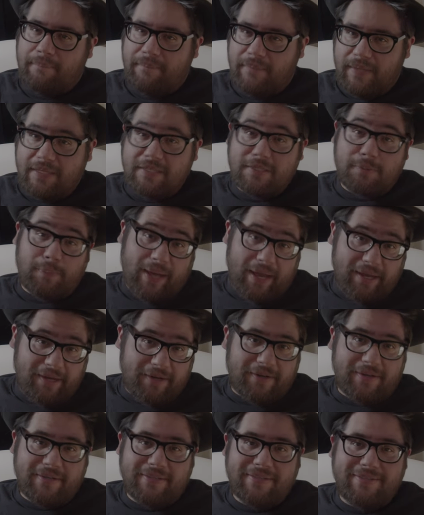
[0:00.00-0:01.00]

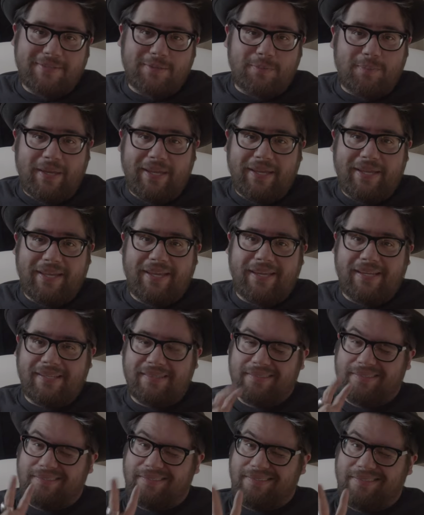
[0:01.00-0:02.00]
inspired to make it,
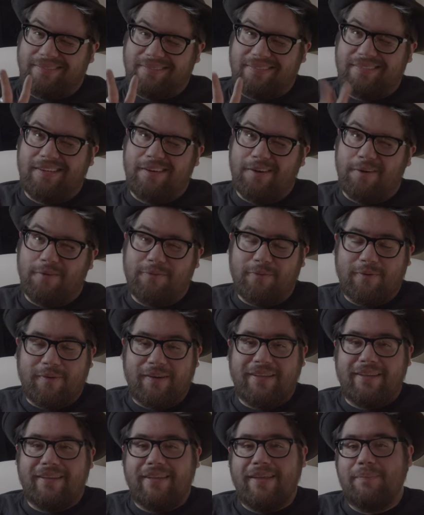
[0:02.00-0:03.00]
go for
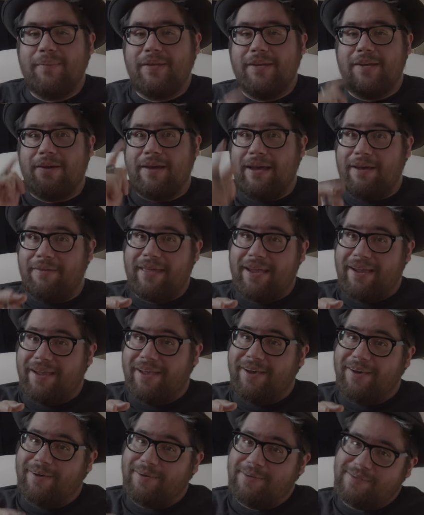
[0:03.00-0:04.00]
it. Let me know how that
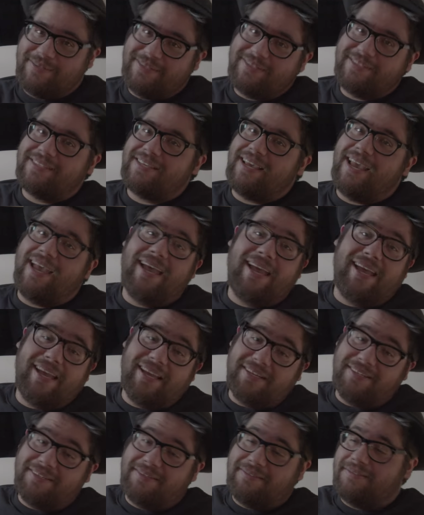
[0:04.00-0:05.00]
goes
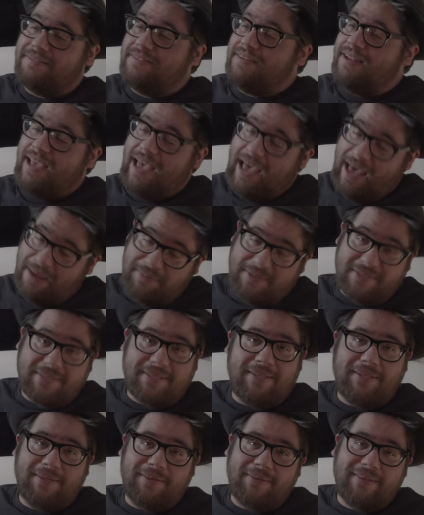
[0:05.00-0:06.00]
and
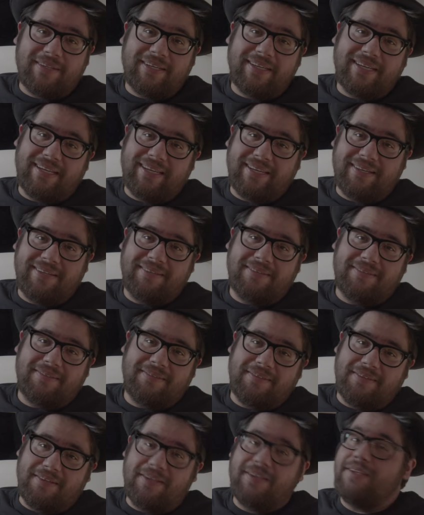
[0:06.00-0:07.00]
absolutely
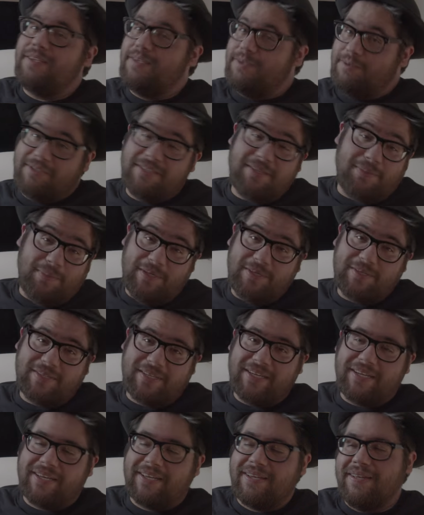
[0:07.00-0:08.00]
use the
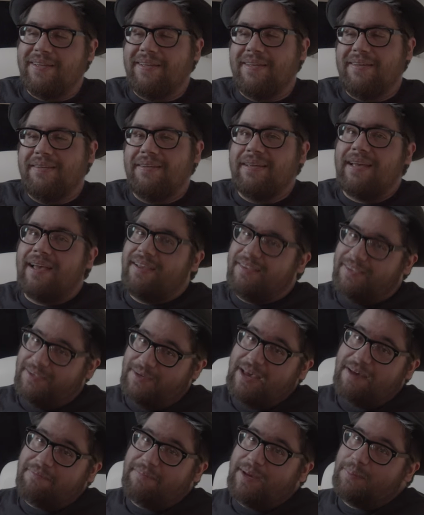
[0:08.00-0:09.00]
music. You
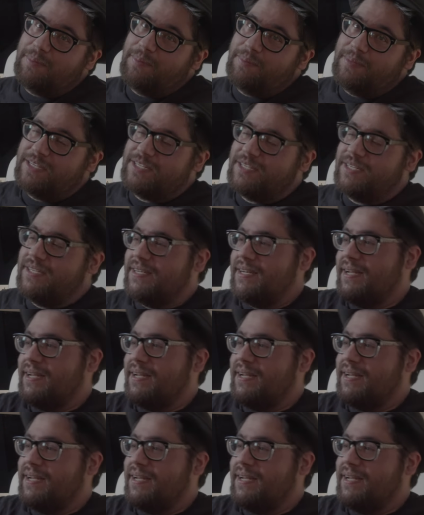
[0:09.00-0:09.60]
have my permission.